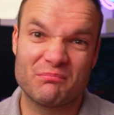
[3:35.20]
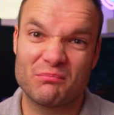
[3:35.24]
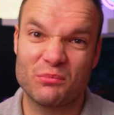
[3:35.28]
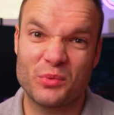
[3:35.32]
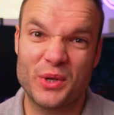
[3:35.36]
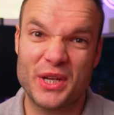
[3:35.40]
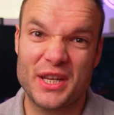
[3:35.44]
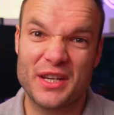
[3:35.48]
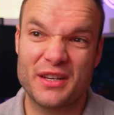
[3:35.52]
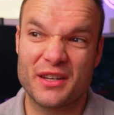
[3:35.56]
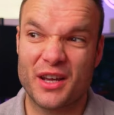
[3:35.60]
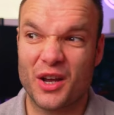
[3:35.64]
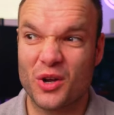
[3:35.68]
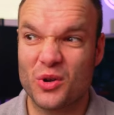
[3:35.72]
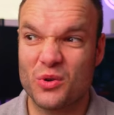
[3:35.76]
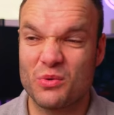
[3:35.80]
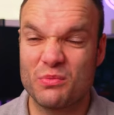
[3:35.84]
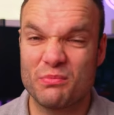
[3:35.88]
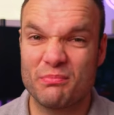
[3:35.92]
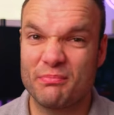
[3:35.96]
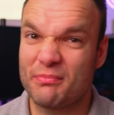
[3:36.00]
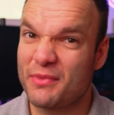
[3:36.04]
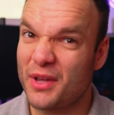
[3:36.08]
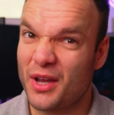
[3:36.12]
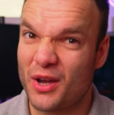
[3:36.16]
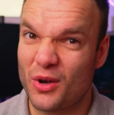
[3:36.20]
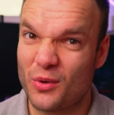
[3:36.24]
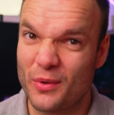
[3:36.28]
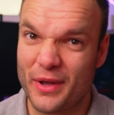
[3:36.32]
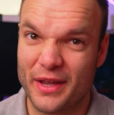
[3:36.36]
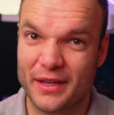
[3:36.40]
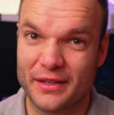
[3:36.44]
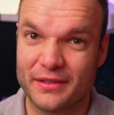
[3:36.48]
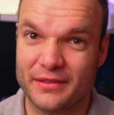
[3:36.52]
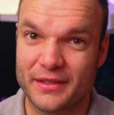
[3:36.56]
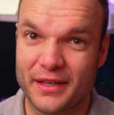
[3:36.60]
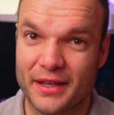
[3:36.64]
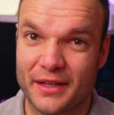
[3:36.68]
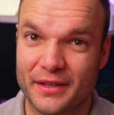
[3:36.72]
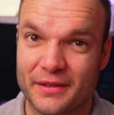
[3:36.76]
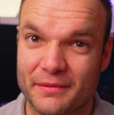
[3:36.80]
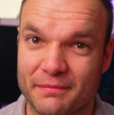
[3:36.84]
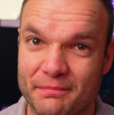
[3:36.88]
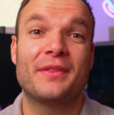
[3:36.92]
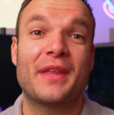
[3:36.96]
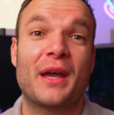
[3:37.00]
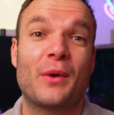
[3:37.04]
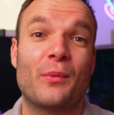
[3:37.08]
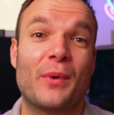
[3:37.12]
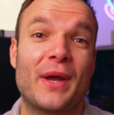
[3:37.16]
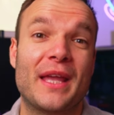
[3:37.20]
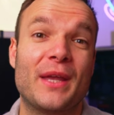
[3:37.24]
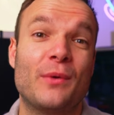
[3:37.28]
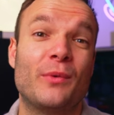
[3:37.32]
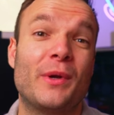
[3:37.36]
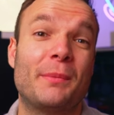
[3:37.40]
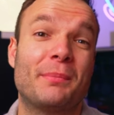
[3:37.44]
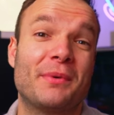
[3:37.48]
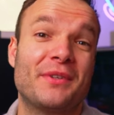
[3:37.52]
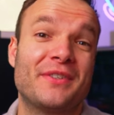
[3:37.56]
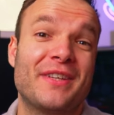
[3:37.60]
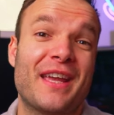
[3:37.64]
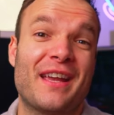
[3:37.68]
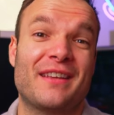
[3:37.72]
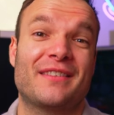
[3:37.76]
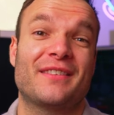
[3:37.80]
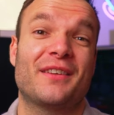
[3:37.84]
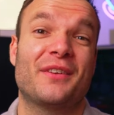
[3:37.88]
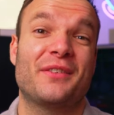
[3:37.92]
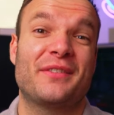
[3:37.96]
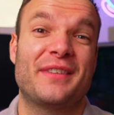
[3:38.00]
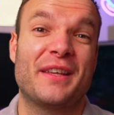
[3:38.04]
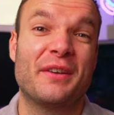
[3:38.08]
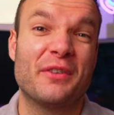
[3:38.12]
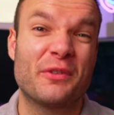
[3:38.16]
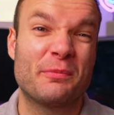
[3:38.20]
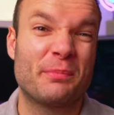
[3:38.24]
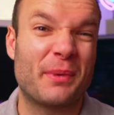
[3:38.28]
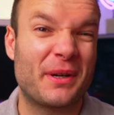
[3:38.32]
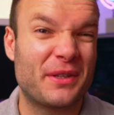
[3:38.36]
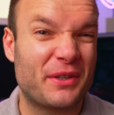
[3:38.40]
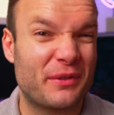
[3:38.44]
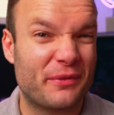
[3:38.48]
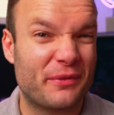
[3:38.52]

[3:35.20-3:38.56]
we'd own the whole haystack. That way, we protect ourselves by